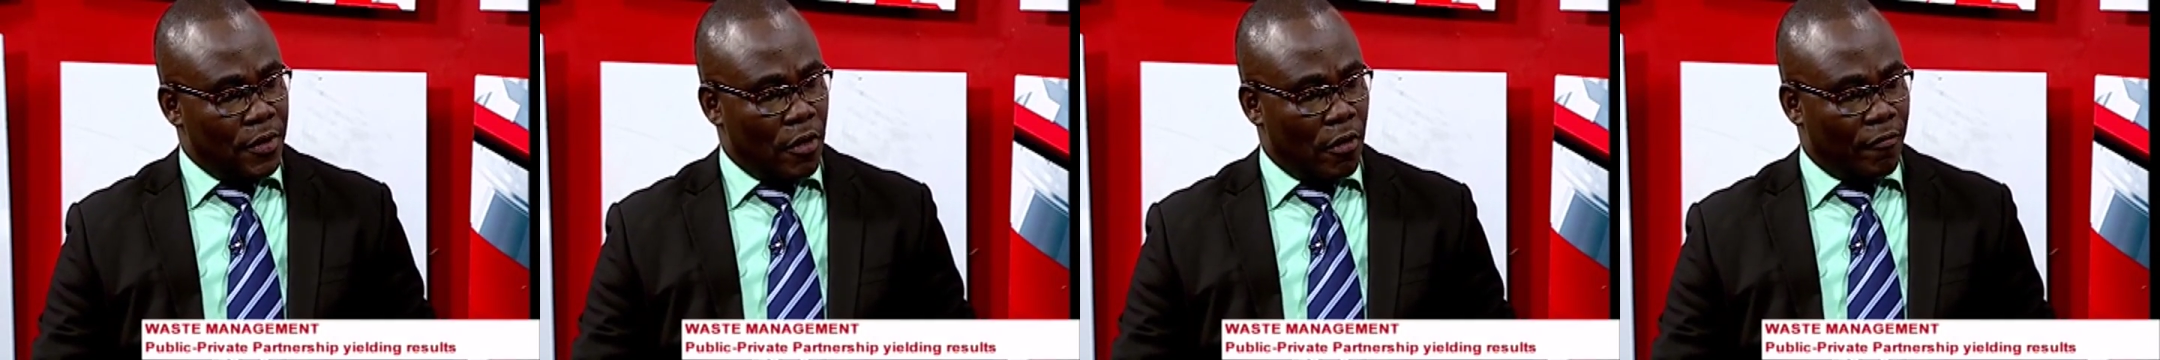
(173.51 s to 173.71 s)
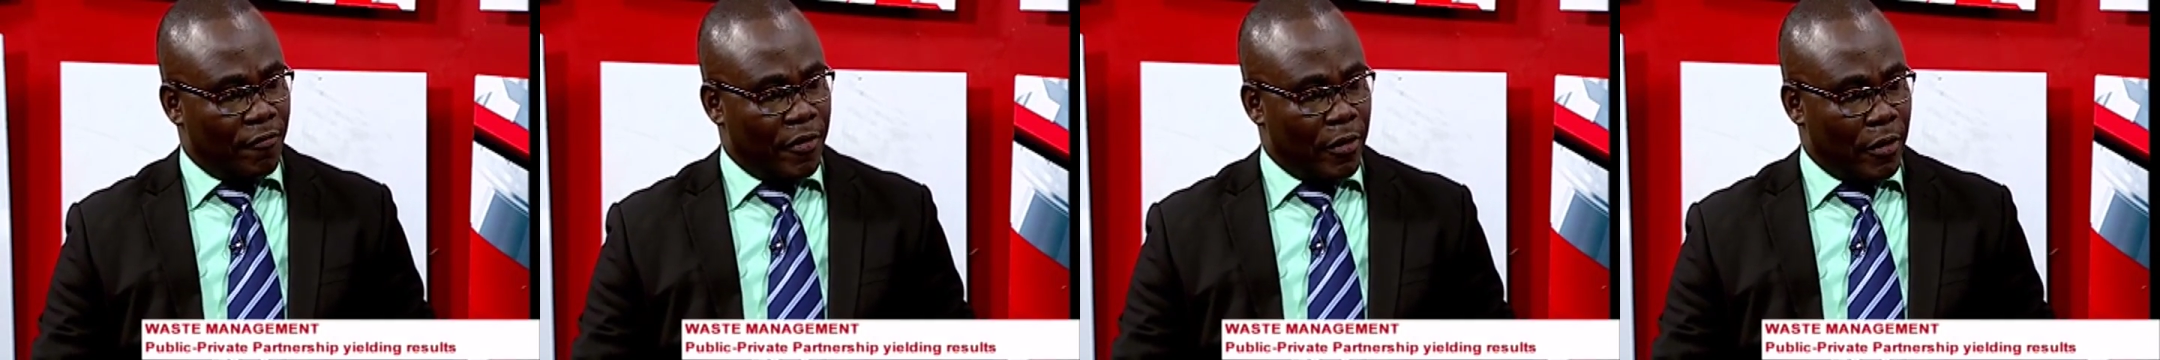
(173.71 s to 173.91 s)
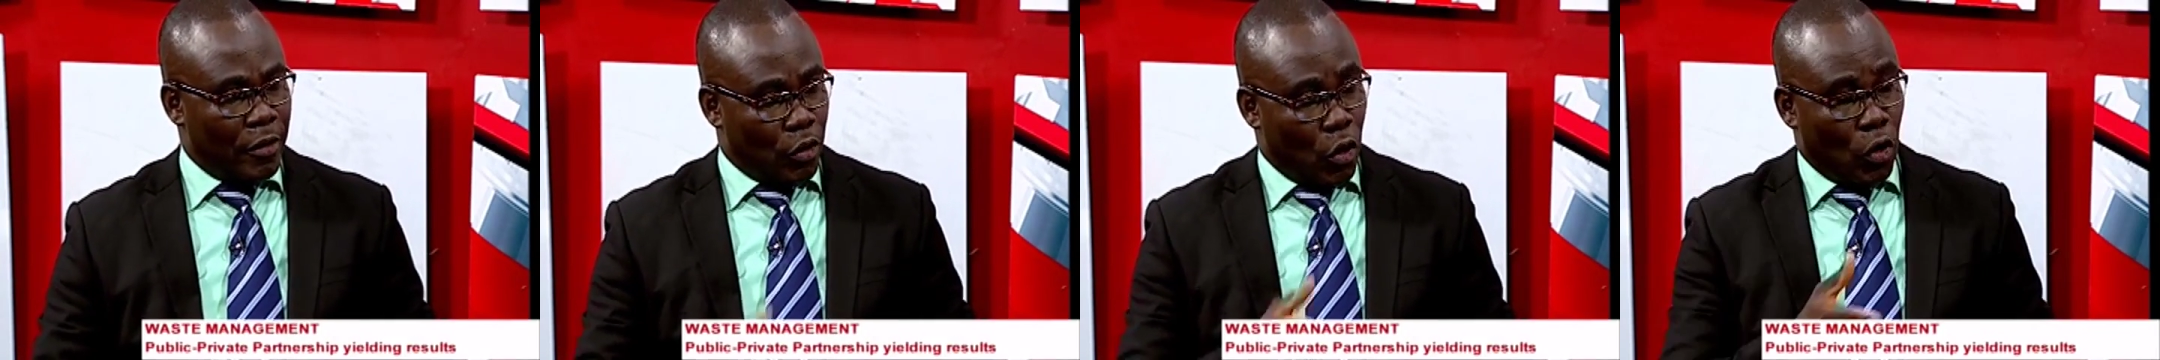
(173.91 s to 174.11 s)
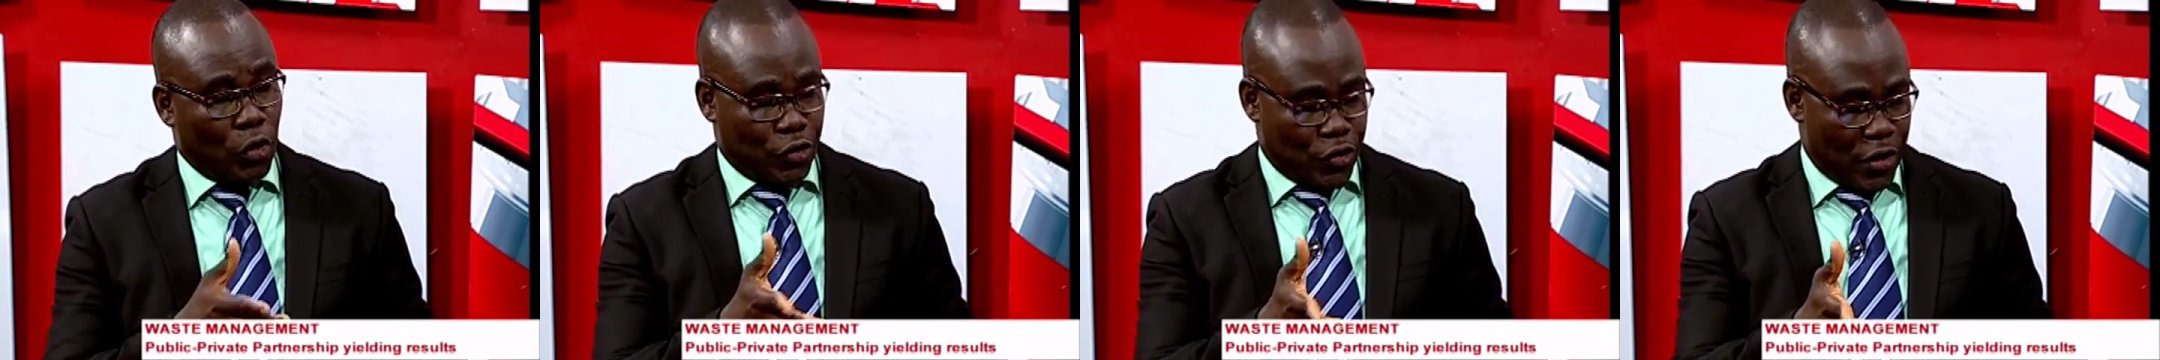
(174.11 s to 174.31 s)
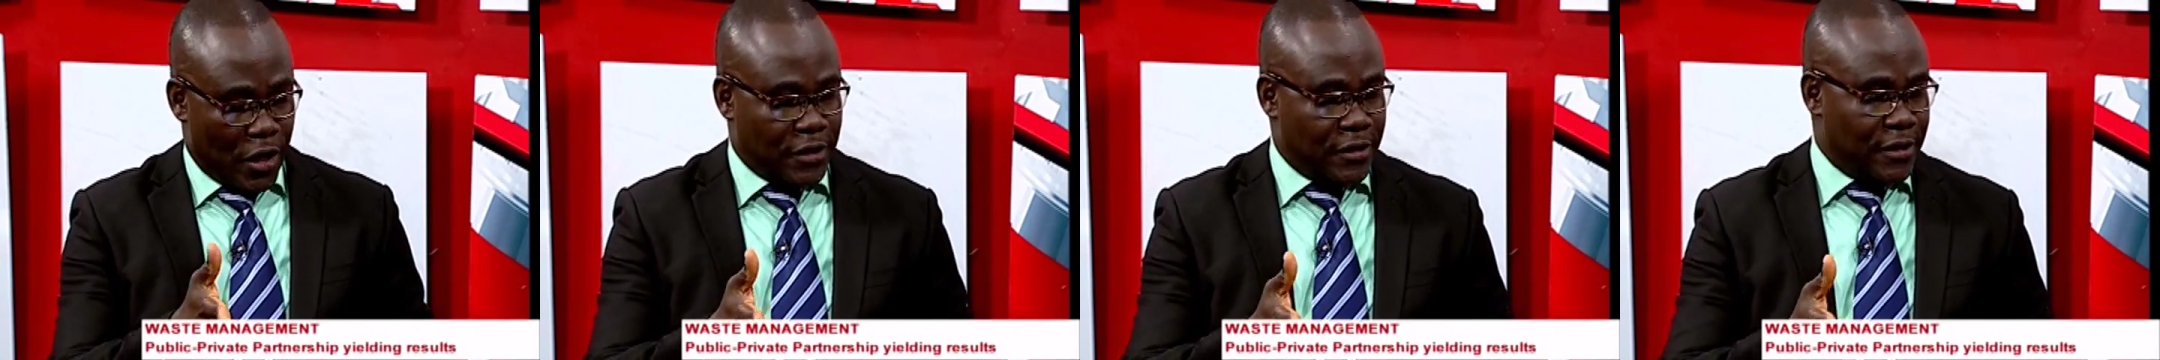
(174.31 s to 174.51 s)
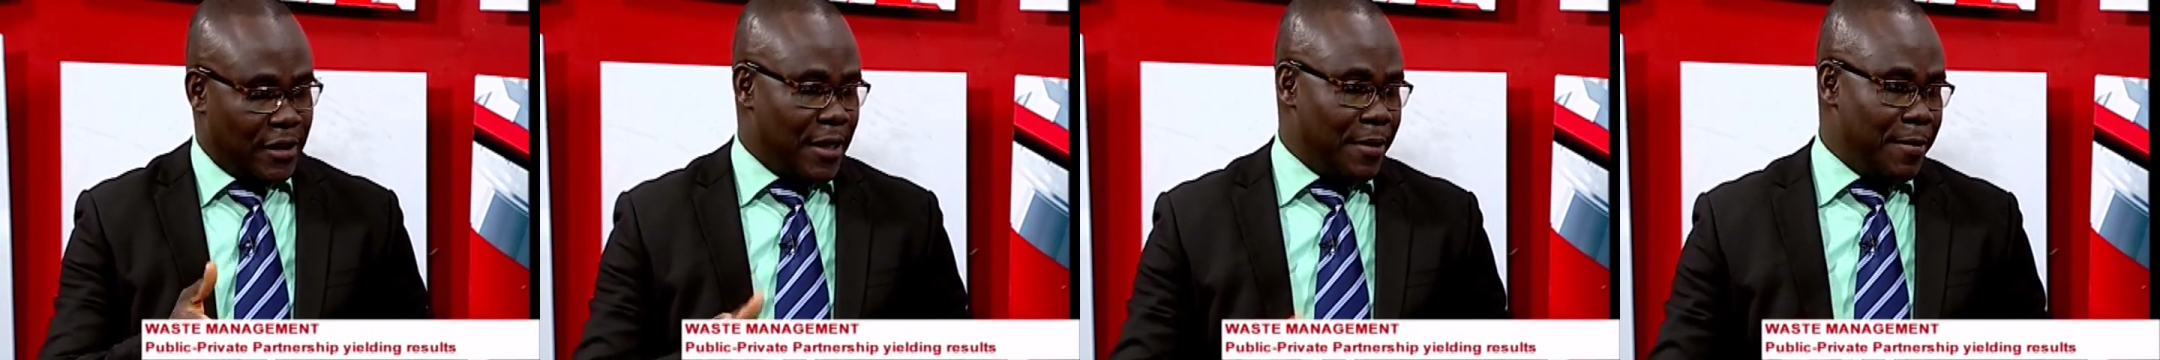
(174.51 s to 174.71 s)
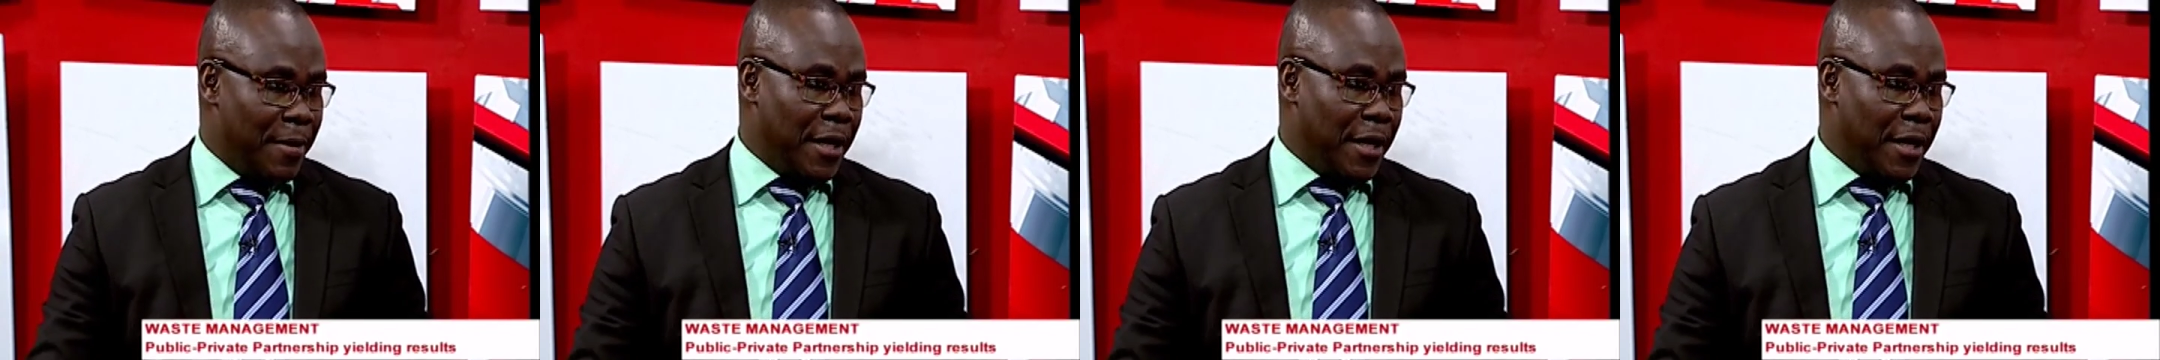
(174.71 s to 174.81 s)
of contracts,